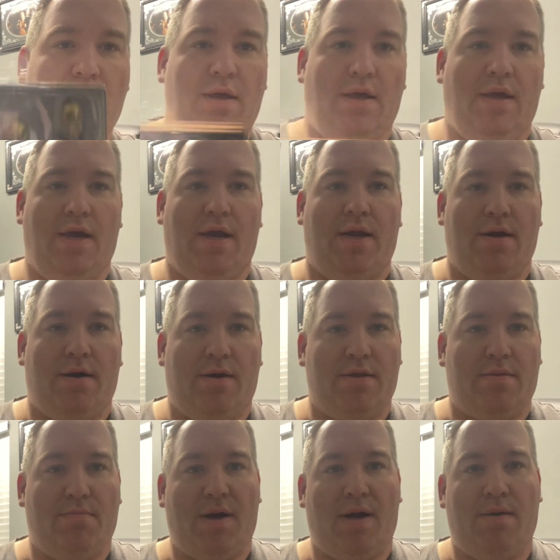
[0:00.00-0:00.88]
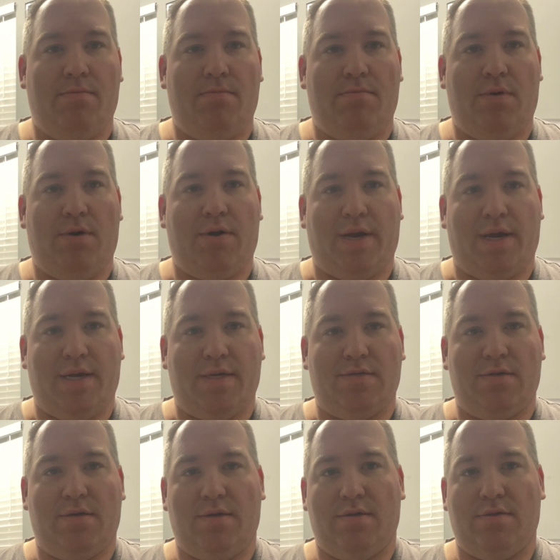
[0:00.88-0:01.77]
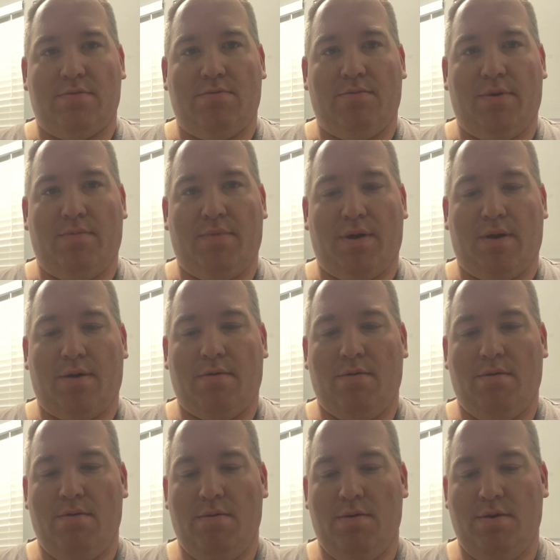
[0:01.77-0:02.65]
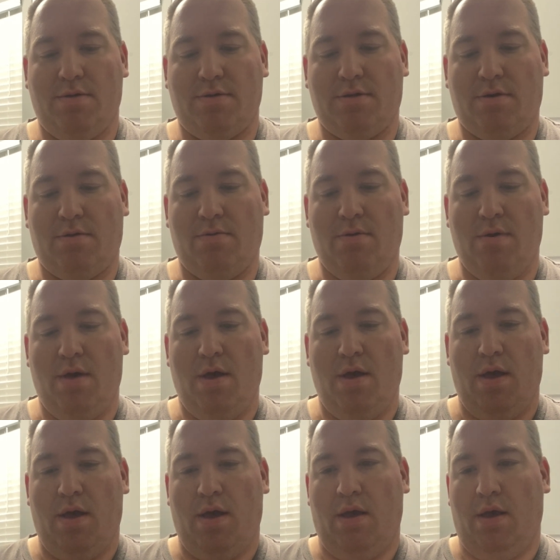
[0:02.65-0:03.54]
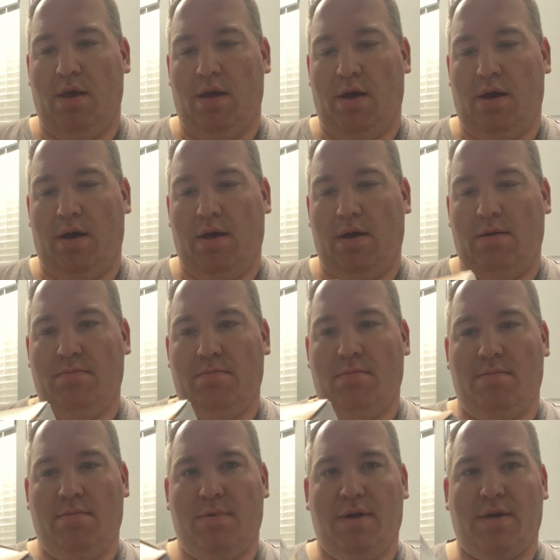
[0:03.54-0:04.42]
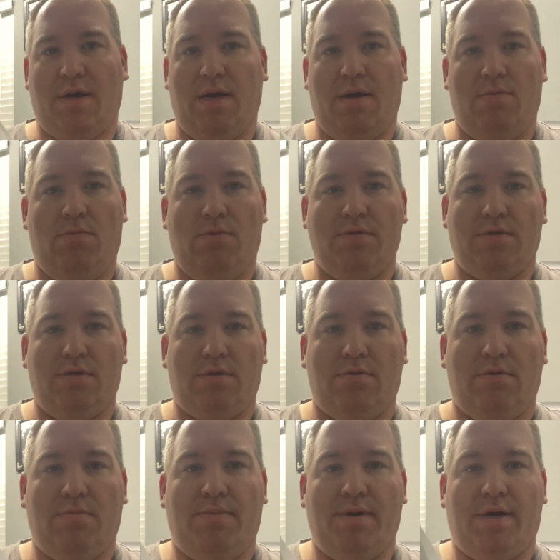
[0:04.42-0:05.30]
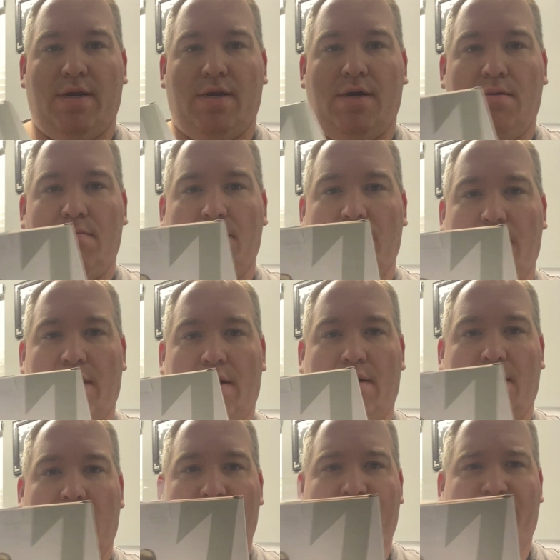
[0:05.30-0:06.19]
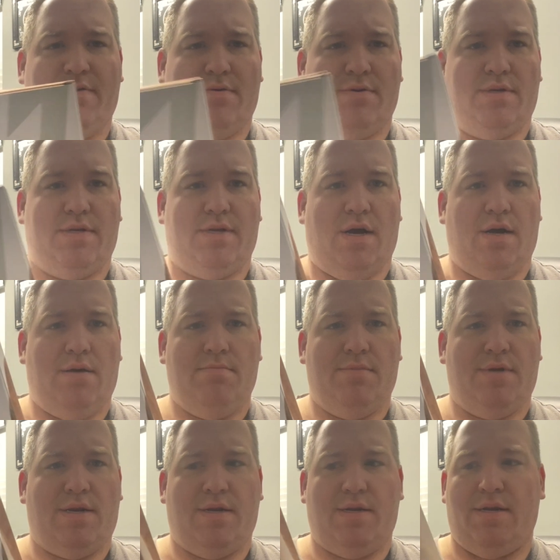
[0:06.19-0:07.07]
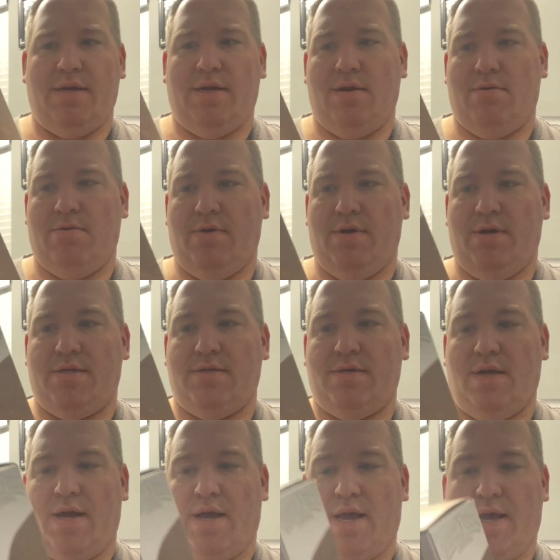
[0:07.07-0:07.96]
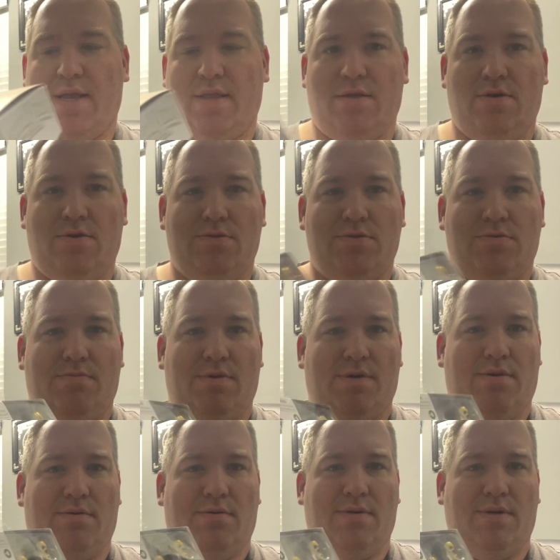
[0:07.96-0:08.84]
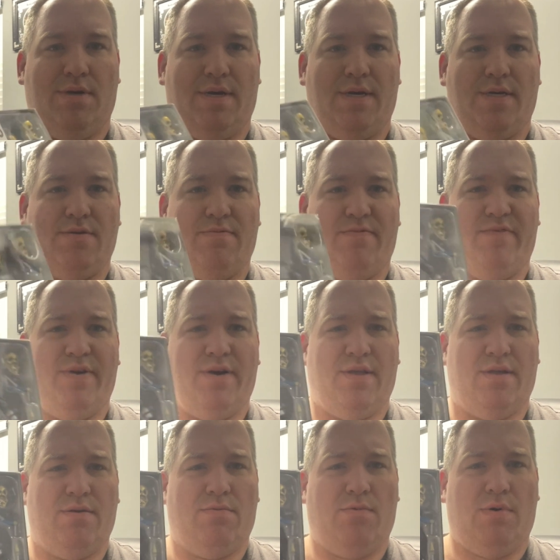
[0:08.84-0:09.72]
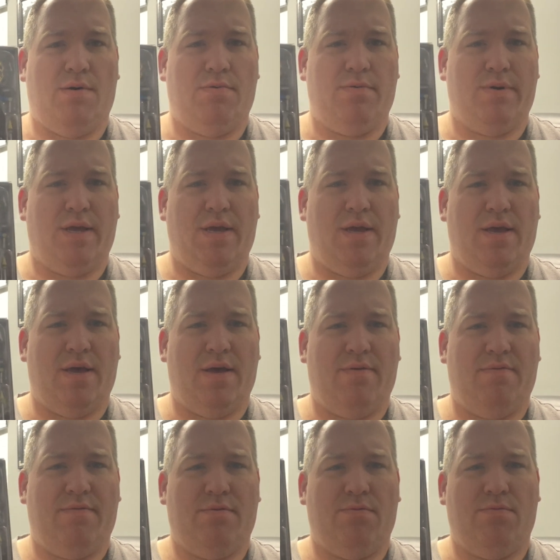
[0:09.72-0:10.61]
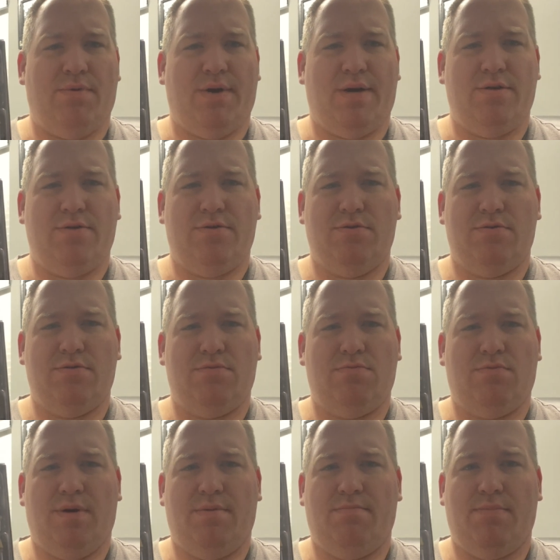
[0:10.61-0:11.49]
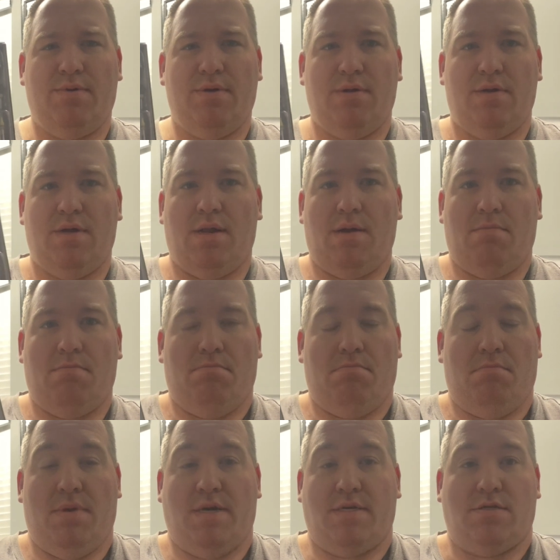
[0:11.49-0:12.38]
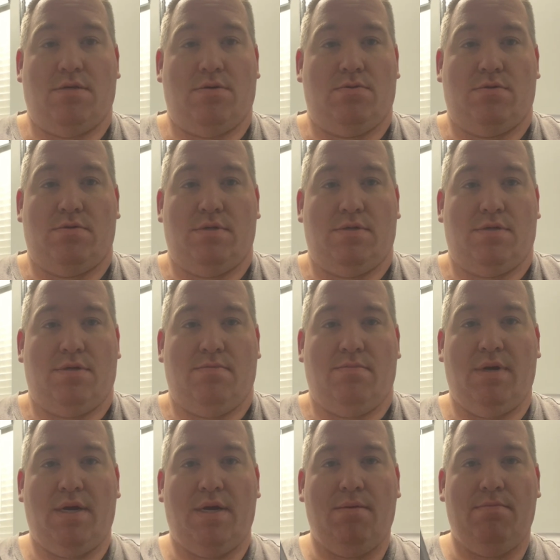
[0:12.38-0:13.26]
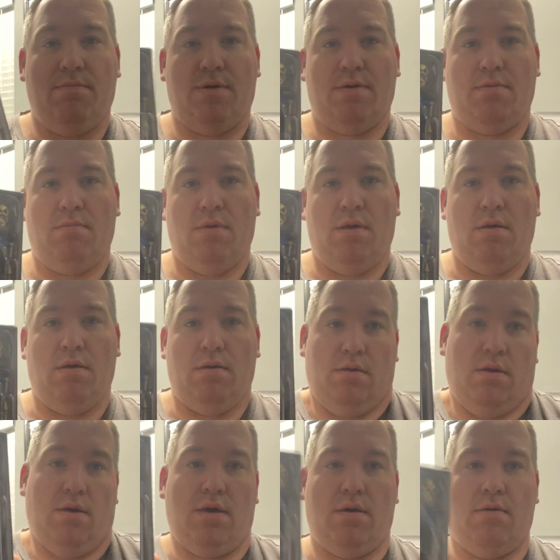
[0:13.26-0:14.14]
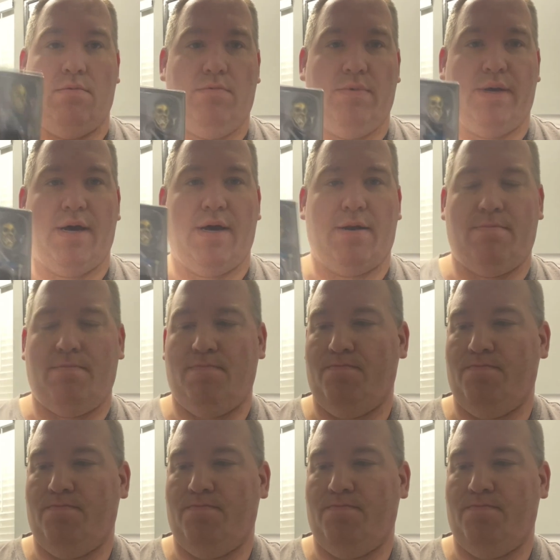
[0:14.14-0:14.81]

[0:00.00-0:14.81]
and I'll have to buy them on Etsy as a remake. So, again, wasn't going to pick it up, man. I feel dumb that I didn't realize it had those, but he's a villain. Why would he have a Ranger's weapon? That makes no sense to me, but hey, we got him.